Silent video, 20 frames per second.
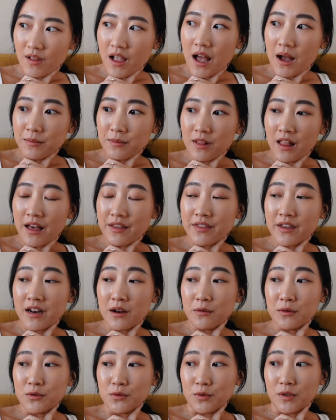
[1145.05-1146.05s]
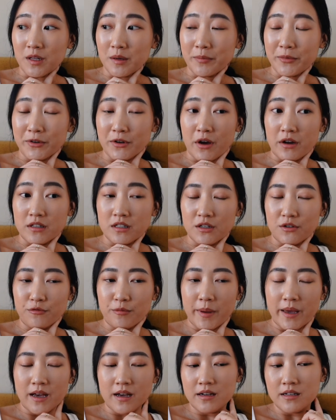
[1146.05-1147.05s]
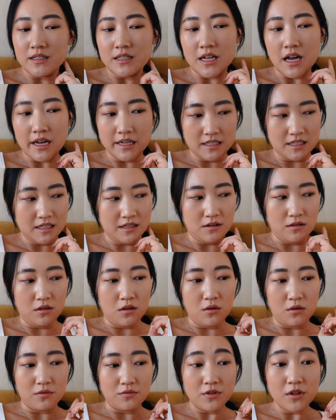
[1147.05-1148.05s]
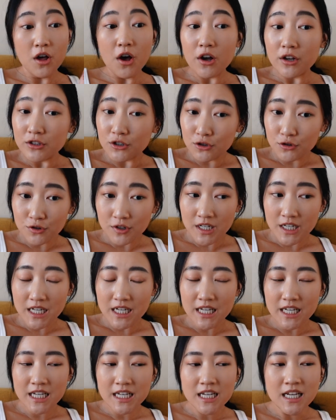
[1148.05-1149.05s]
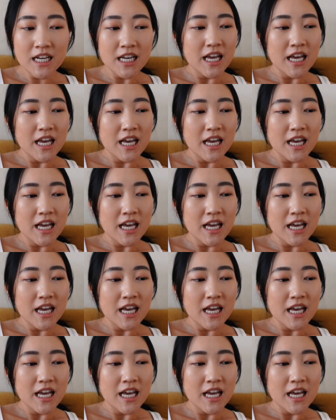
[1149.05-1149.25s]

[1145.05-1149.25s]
I'm glad that it was really productive because I did a load of laundry.